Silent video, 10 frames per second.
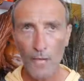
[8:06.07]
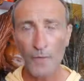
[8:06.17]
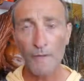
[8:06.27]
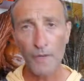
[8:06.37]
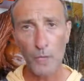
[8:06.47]

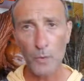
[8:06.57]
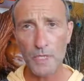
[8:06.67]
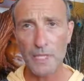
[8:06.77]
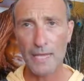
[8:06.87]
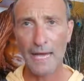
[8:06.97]
the
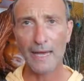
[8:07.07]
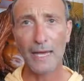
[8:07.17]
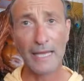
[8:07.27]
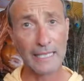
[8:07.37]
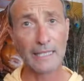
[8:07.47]
fruits that
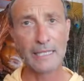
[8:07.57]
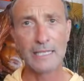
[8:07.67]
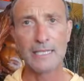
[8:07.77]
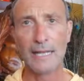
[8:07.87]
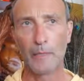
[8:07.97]
are healing
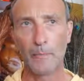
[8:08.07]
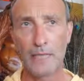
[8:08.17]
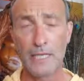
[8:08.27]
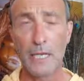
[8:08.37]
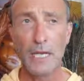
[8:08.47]
us and helping
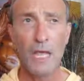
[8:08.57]
us.